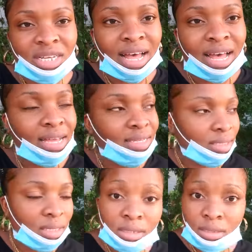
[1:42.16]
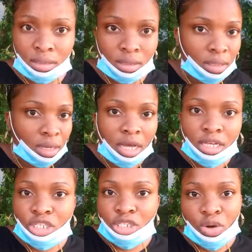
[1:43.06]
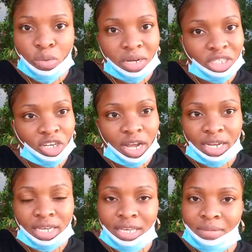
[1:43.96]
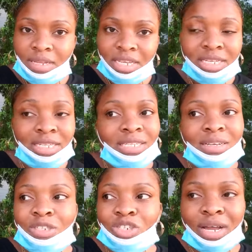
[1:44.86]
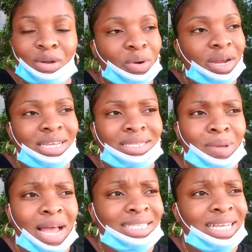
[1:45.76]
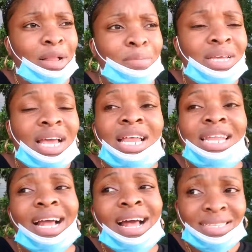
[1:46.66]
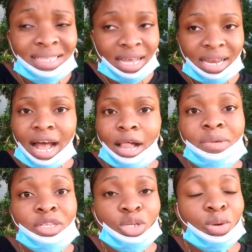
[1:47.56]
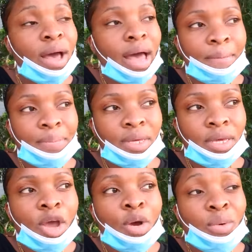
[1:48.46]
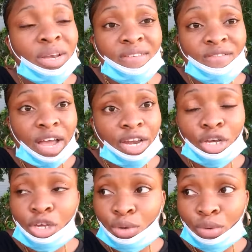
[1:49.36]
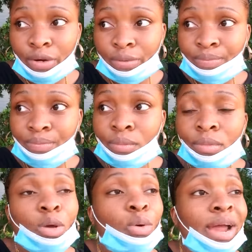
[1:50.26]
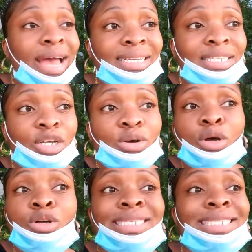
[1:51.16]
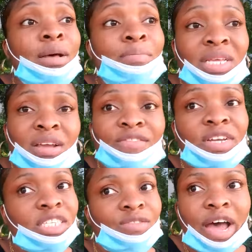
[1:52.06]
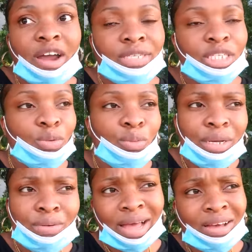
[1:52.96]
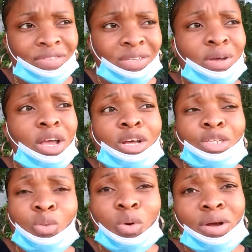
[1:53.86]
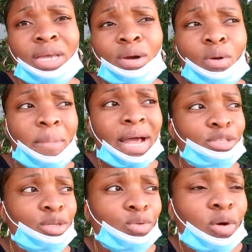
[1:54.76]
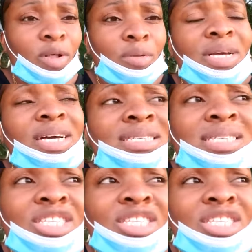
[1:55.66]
guys. It's too much trying to wear these masks. I'll be so happy when they find a cure or antidote or something for this virus, so we don't have to, the world can go back to normal, because